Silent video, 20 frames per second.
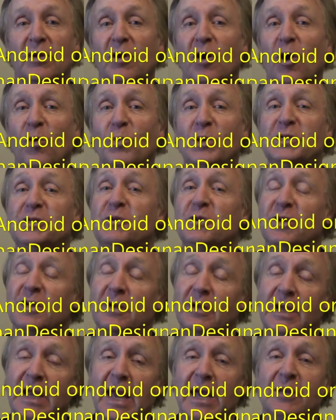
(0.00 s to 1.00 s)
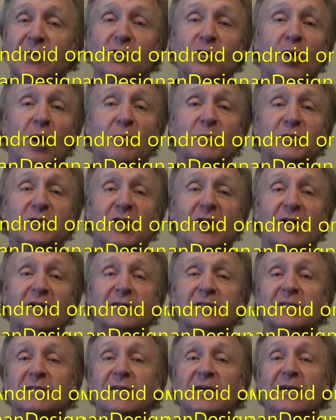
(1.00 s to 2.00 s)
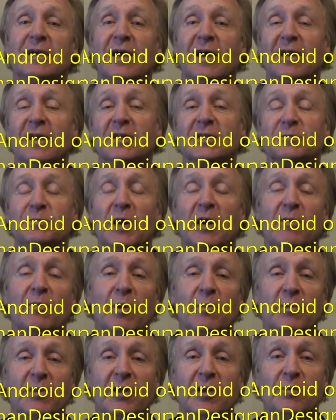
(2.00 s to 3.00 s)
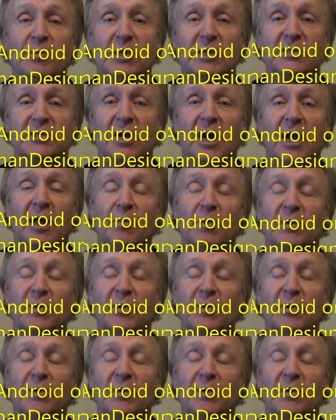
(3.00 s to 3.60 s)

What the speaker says: on which you can again draw up charts and experiment with human design.